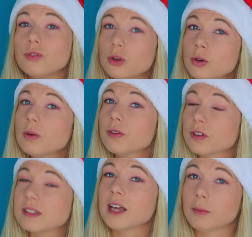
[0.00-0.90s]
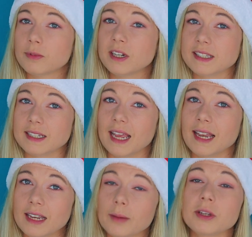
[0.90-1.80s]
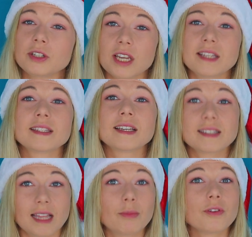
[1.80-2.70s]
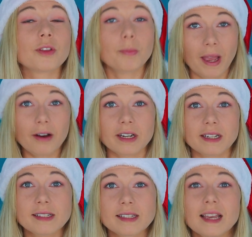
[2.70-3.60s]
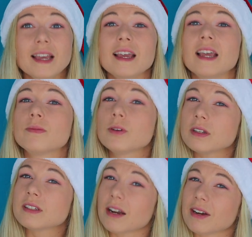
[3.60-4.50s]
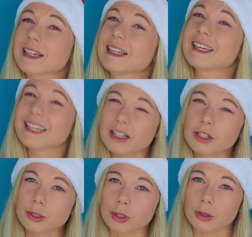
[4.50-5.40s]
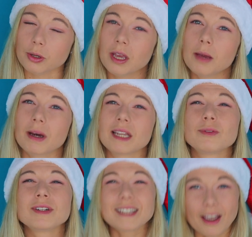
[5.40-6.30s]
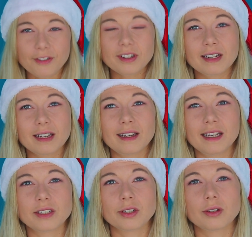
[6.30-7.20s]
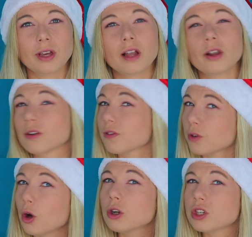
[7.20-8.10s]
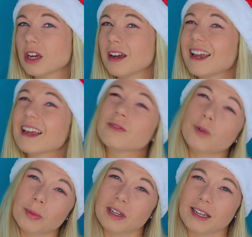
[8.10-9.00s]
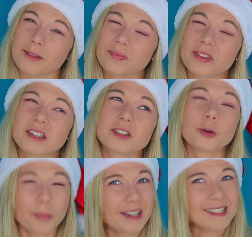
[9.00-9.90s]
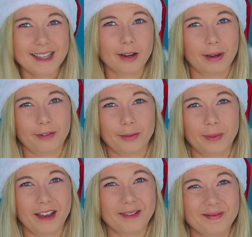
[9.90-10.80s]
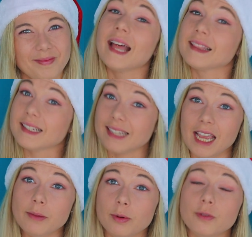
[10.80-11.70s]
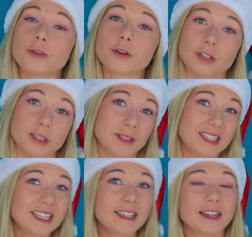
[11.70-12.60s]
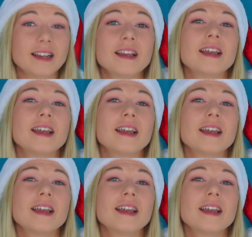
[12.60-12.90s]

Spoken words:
you would for some reason end up ingesting some of the berries, it wouldn't directly kill you, but it would definitely lead to a lot of nausea and vomiting, so better stay away from that. At the table for Christmas dinner,